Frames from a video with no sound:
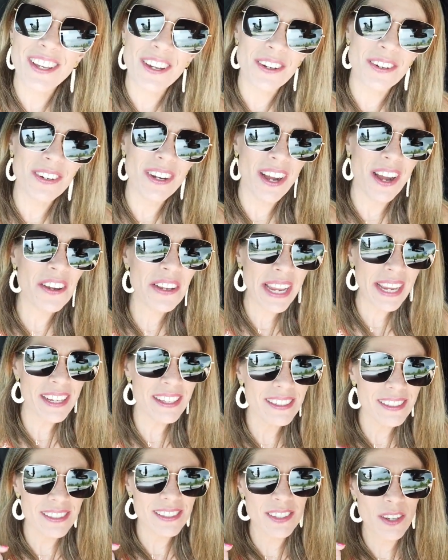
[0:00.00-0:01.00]
So,
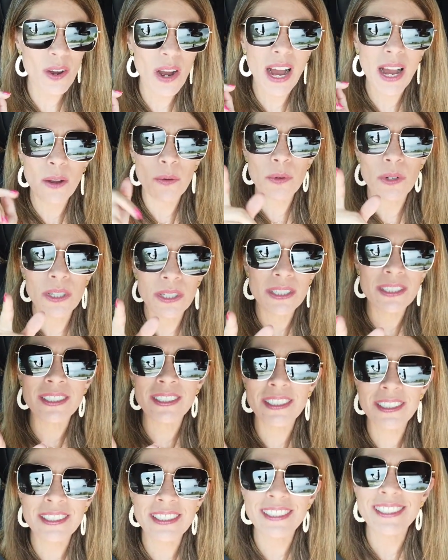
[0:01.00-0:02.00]
okay. So I
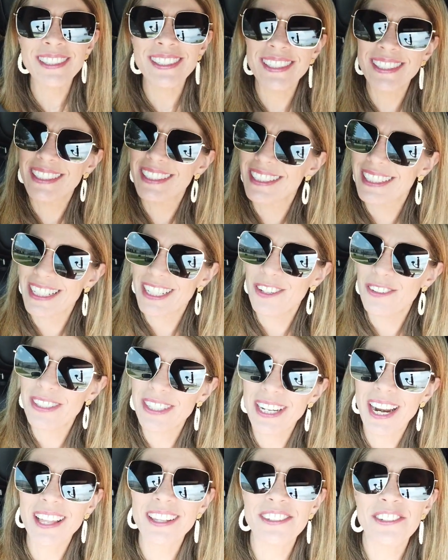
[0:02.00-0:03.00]
will see you
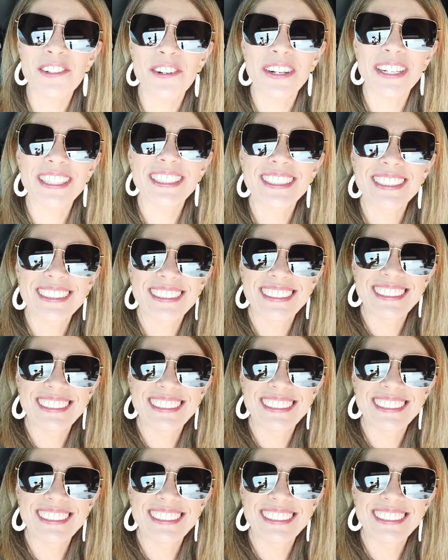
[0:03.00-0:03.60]
at the dollar store.